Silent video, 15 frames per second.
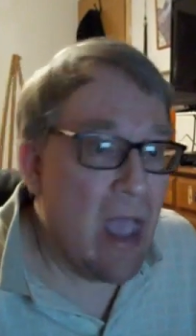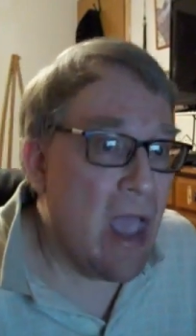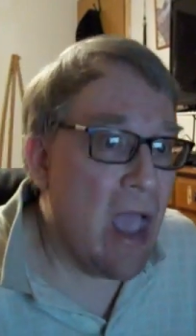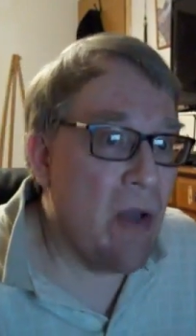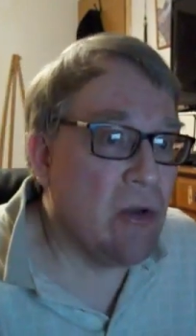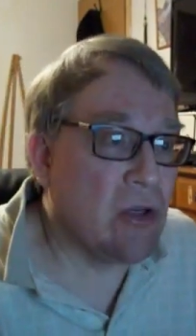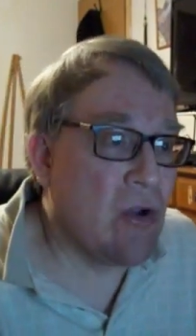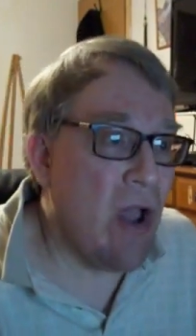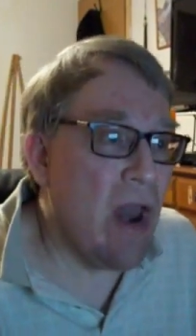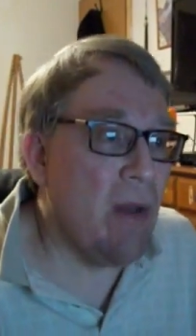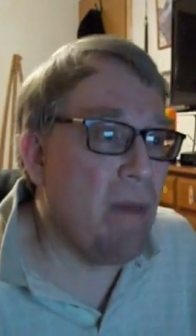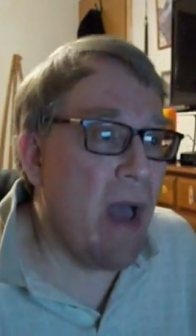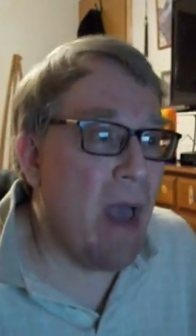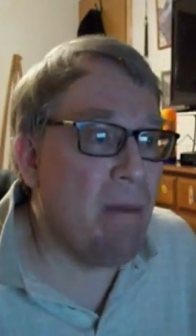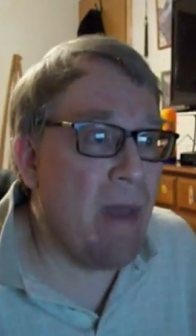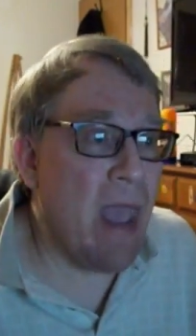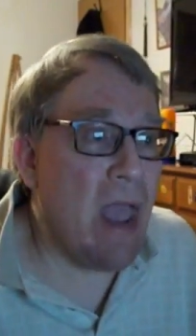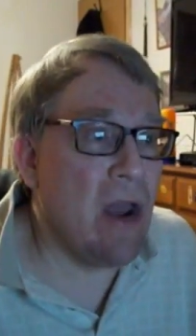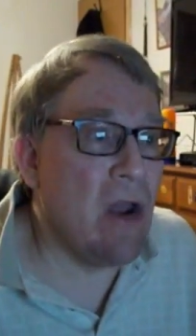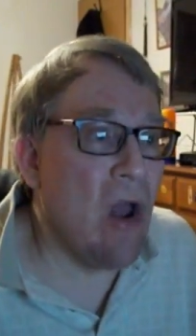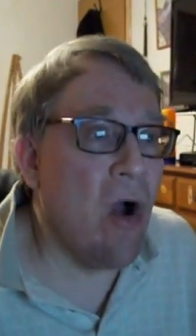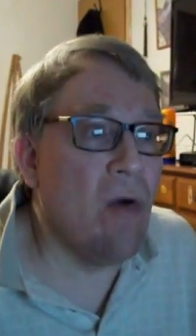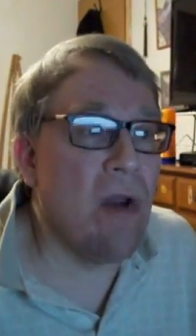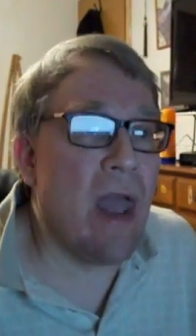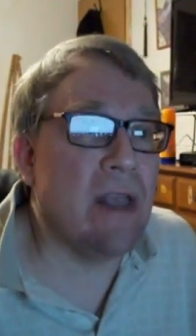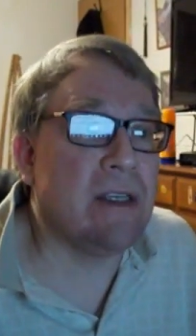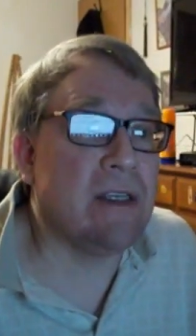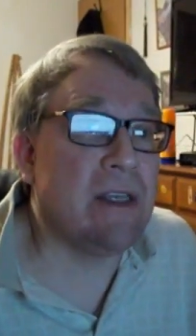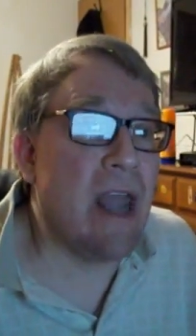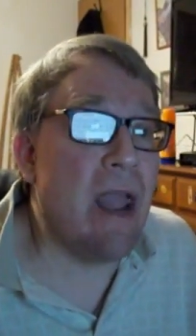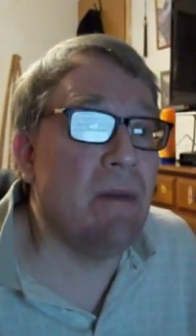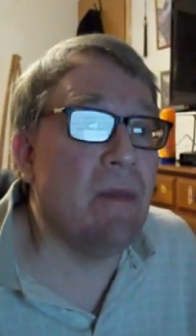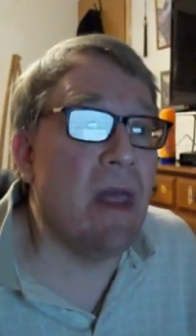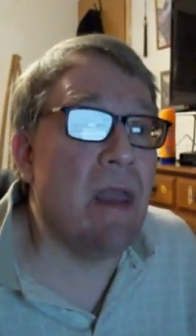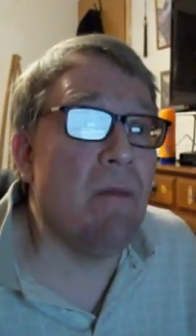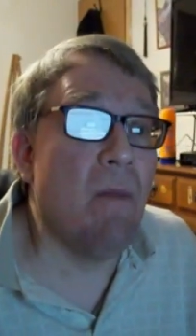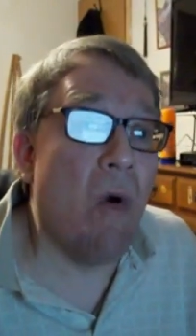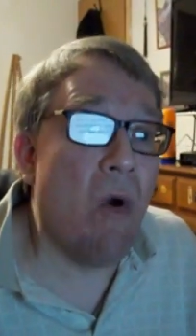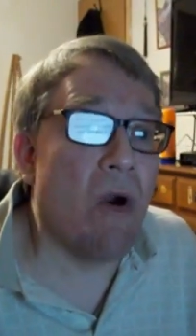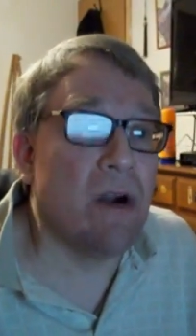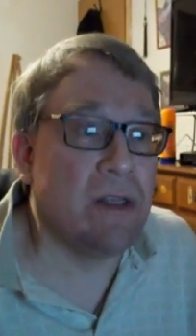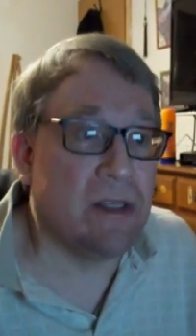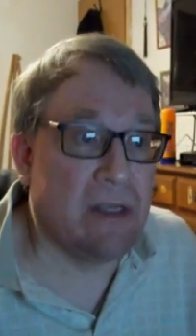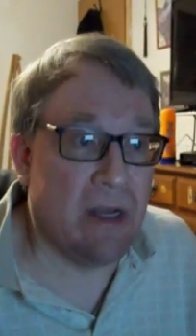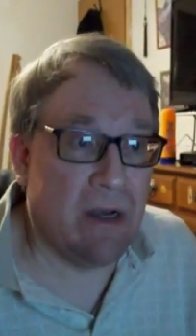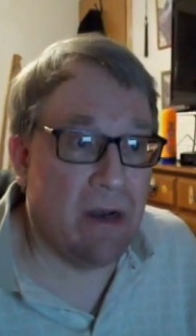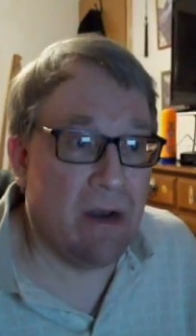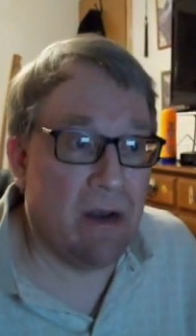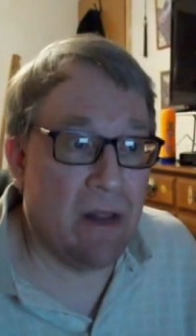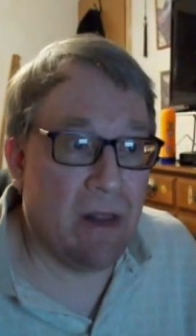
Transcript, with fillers: It was created by a man known as Stanley Morison.